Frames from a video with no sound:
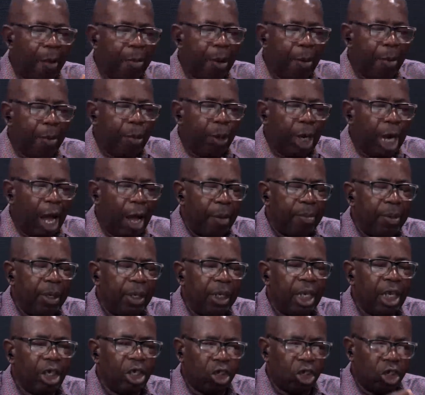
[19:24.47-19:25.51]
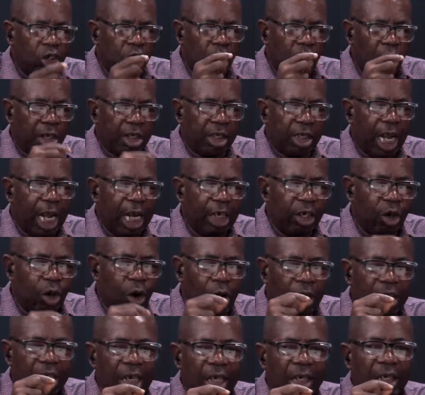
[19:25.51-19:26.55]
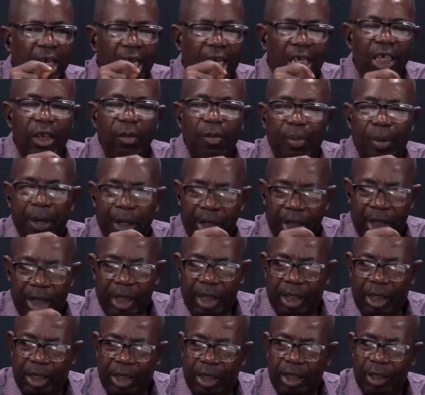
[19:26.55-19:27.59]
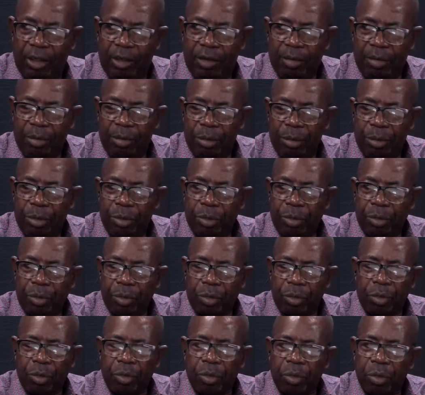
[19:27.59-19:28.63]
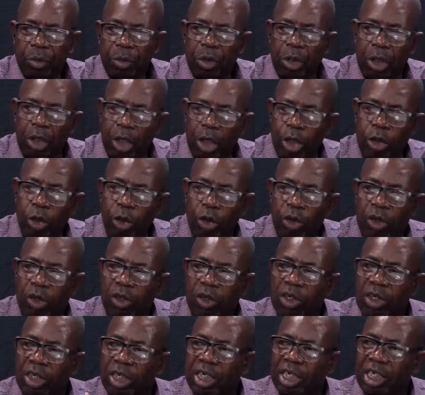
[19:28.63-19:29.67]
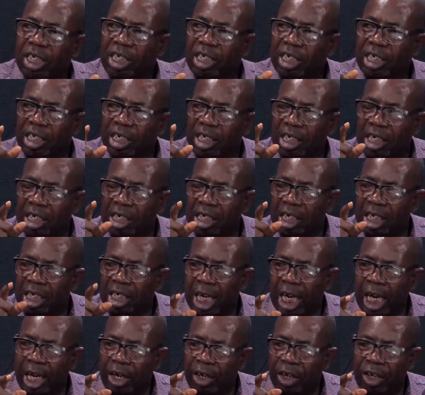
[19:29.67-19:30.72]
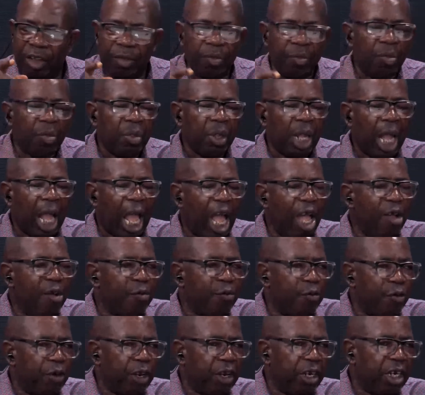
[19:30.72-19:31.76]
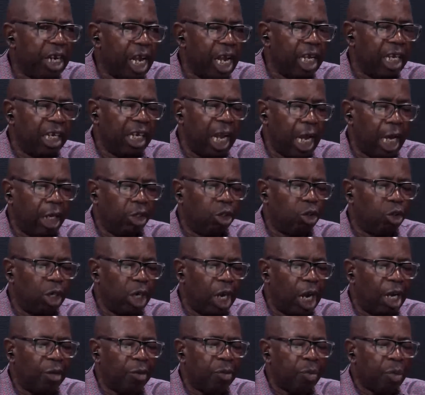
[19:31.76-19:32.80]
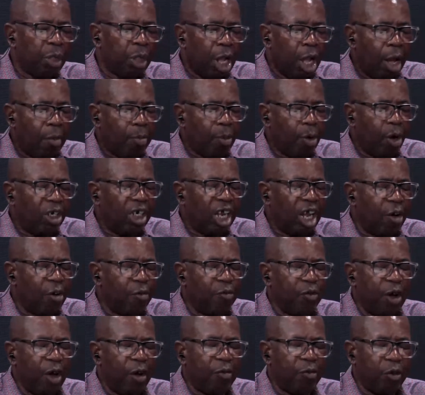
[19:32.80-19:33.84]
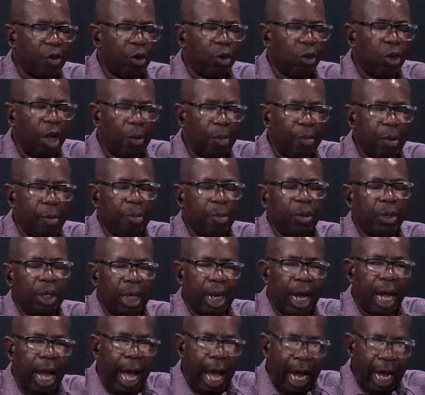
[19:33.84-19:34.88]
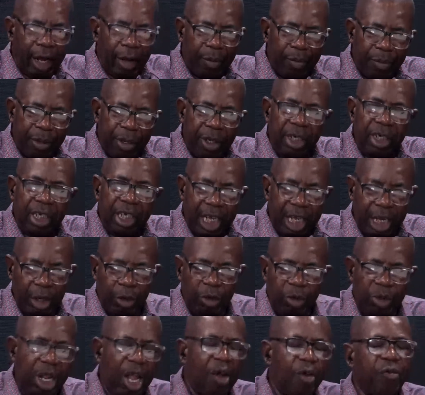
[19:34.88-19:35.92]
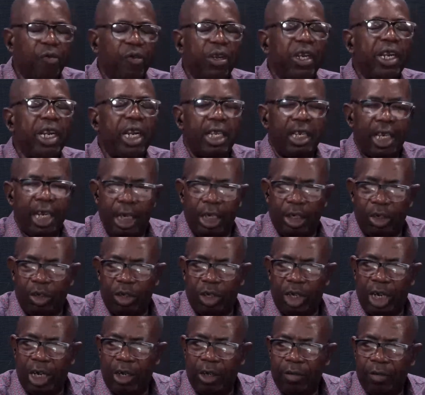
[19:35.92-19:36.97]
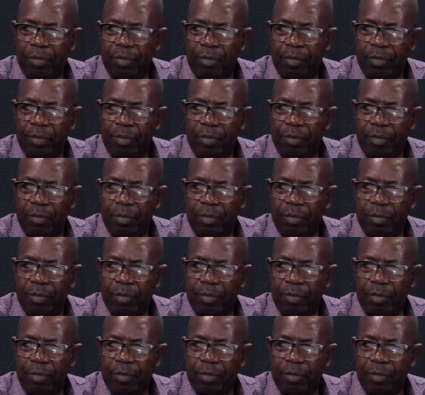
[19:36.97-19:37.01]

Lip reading: people have been slaughtered on a daily basis. Look, Jerry, every day in Nigeria, more than 500 people are being killed every day in Nigeria.